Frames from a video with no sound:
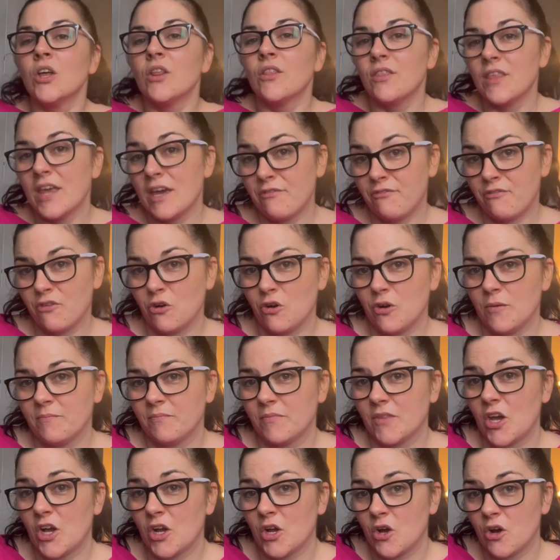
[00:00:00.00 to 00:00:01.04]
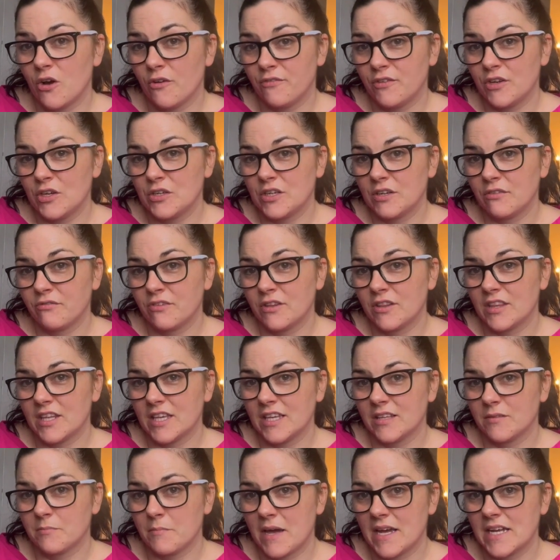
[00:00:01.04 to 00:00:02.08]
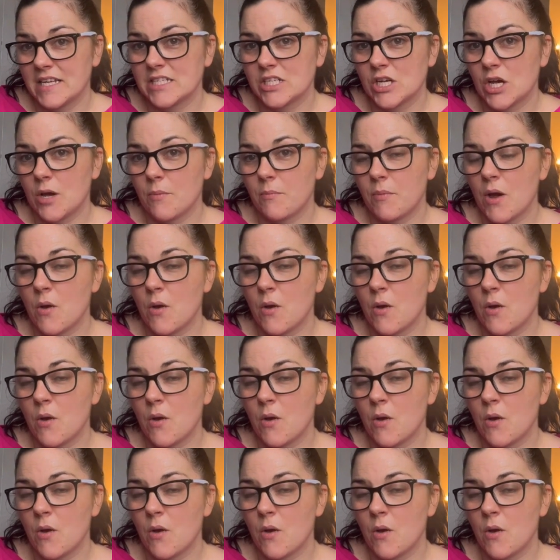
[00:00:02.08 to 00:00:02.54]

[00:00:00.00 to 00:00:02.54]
Therefore, I got a few different things made up,